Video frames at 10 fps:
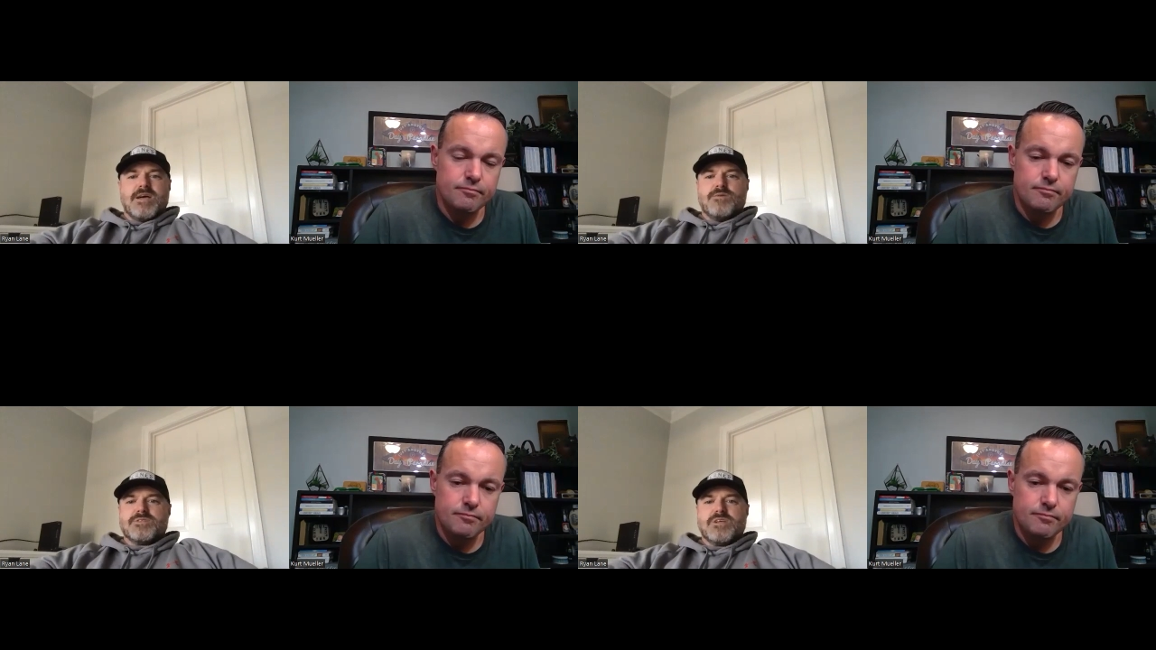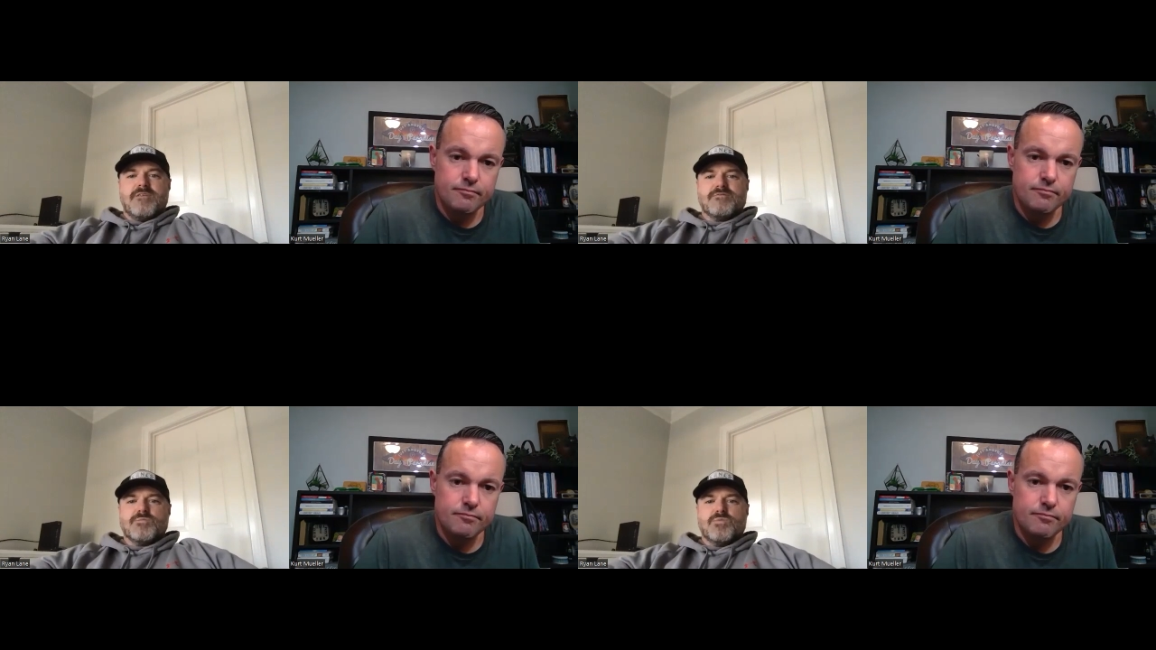Speaker 1: I was
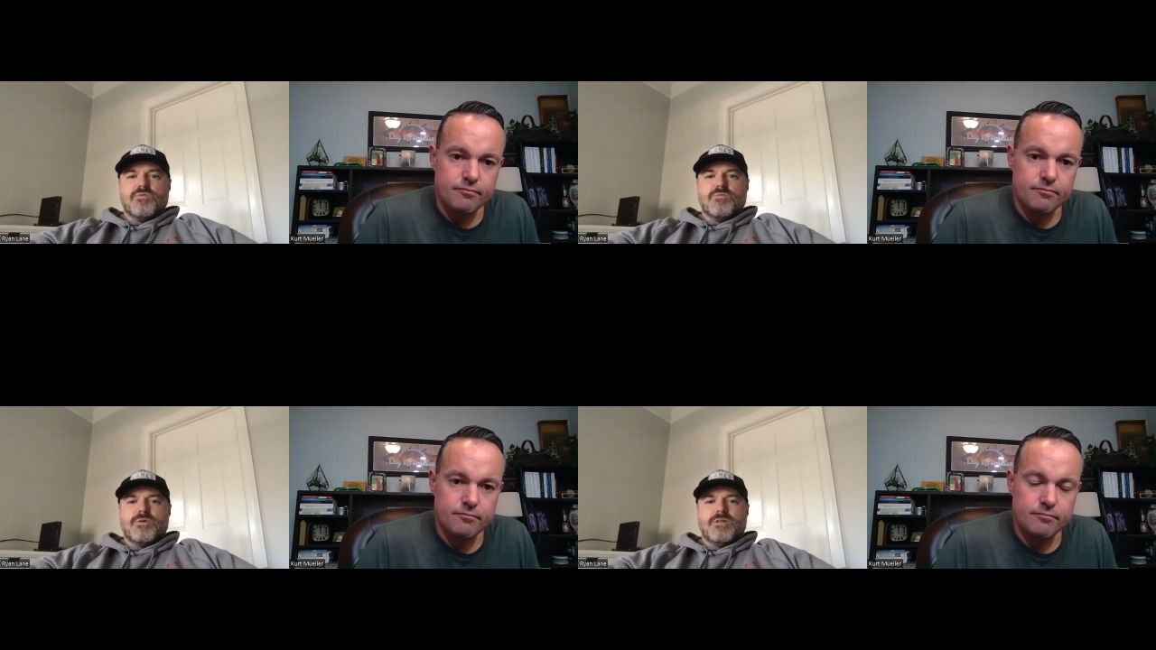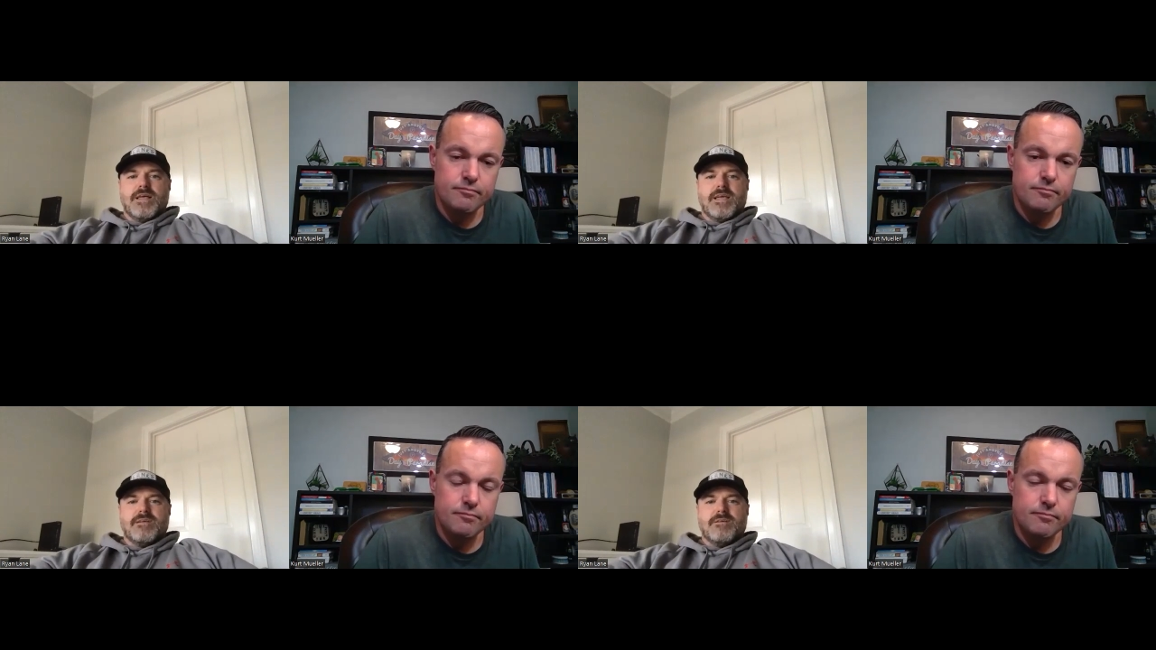comfortable, but
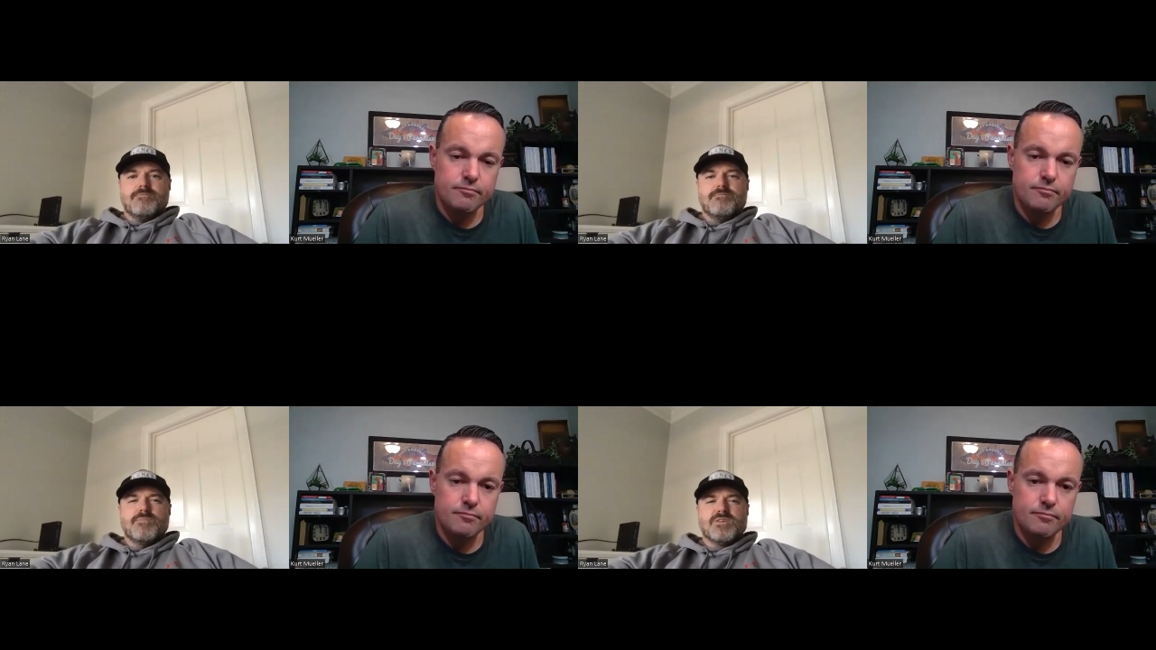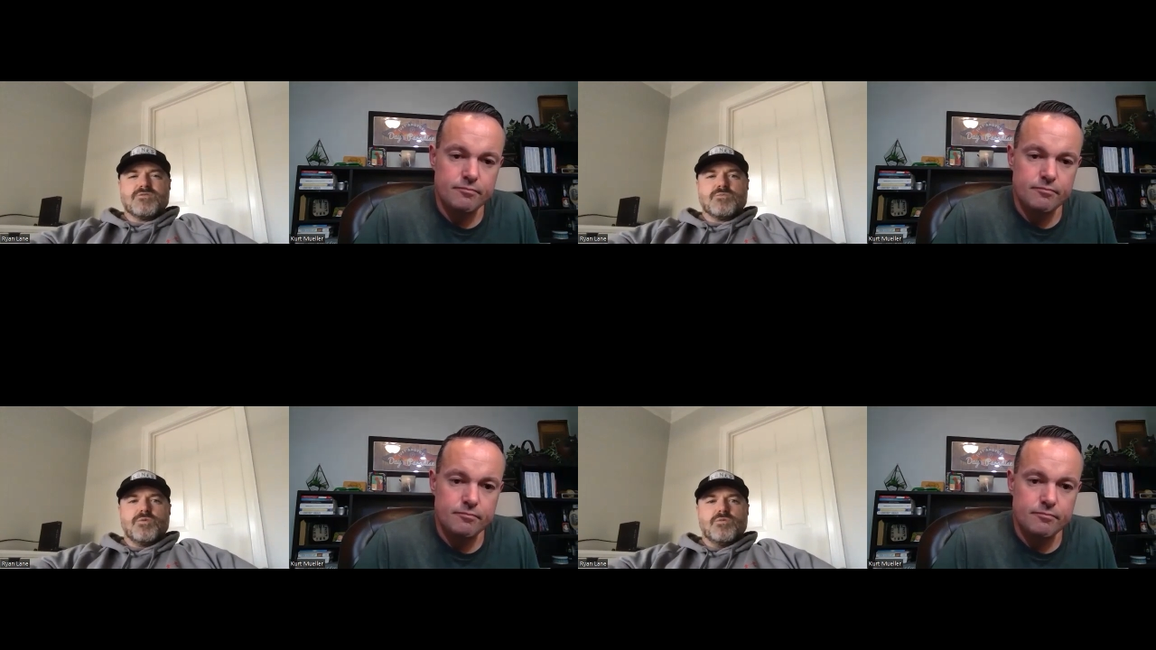like
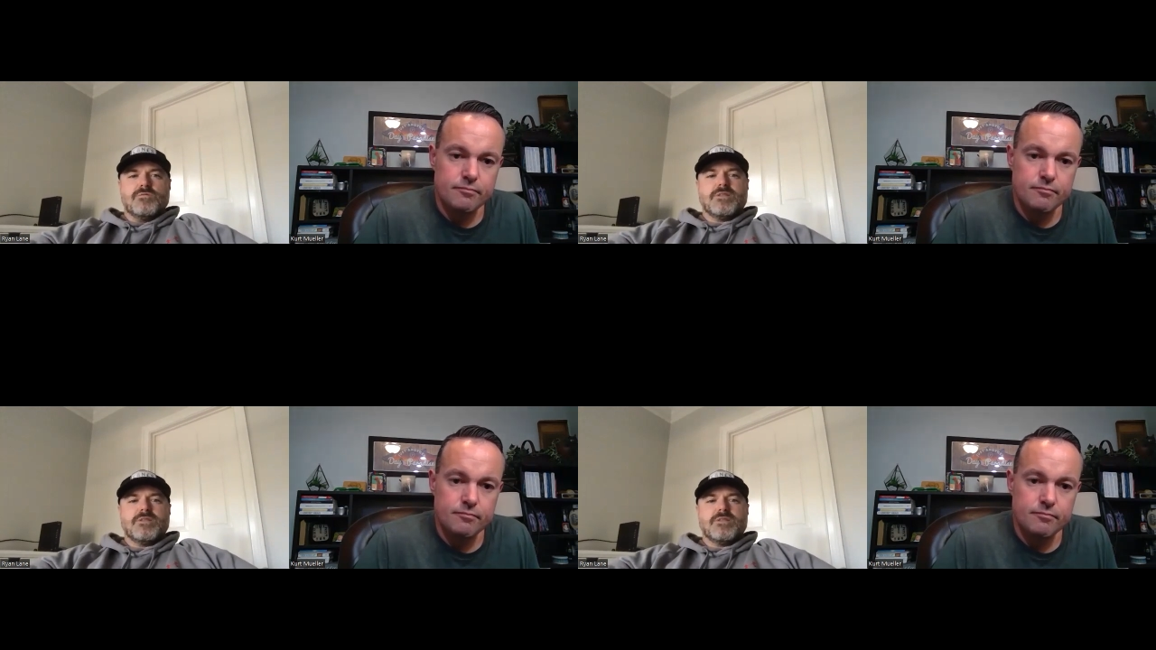miserable.